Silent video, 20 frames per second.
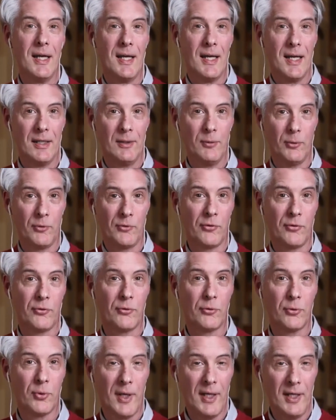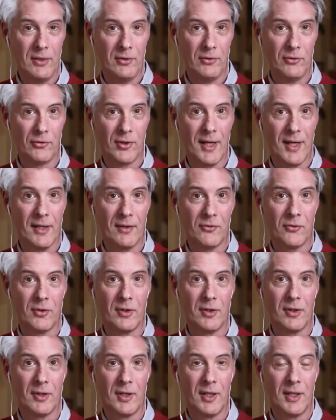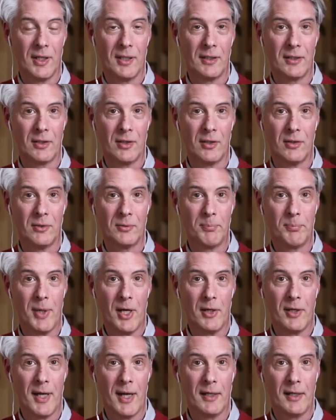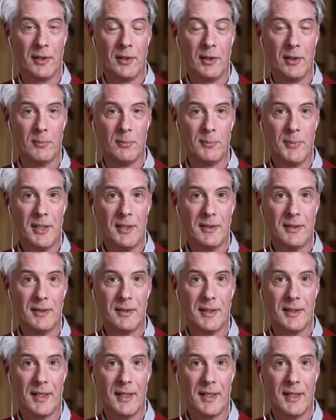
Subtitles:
And it was a strange cancer called panganglioma.